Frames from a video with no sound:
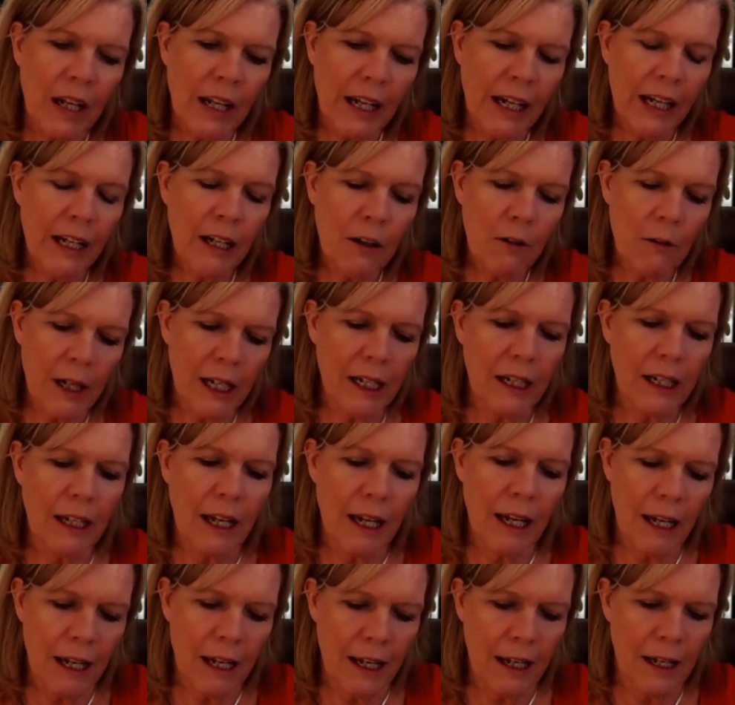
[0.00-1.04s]
Anyway,
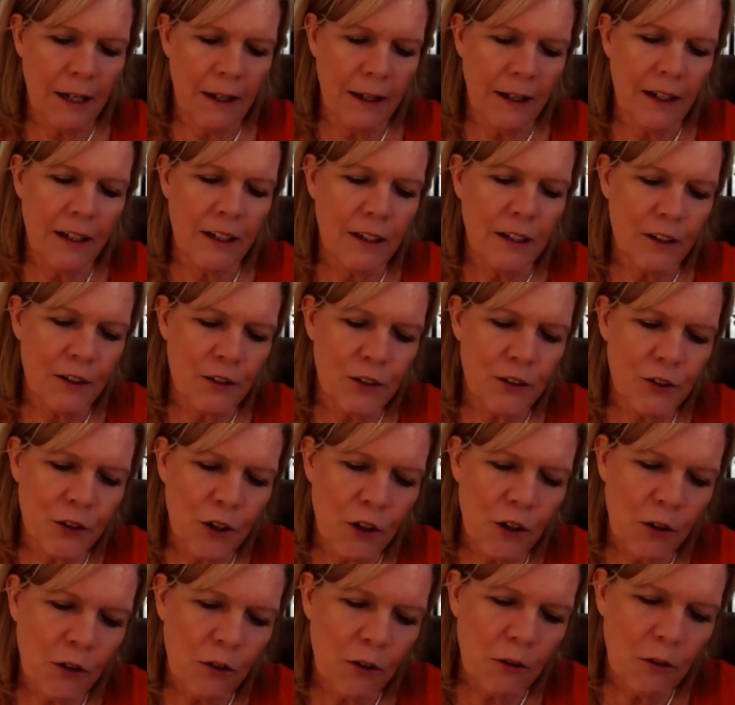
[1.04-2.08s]

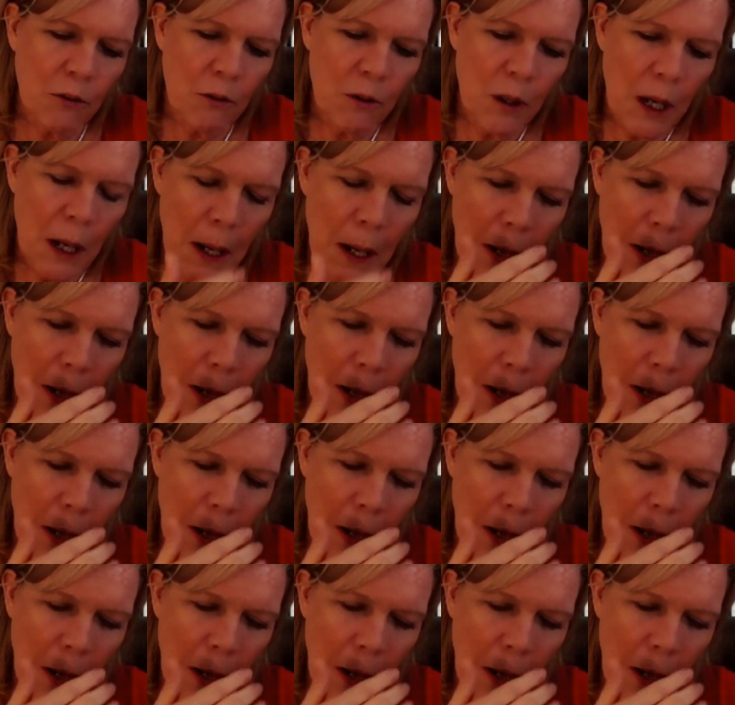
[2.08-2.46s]
so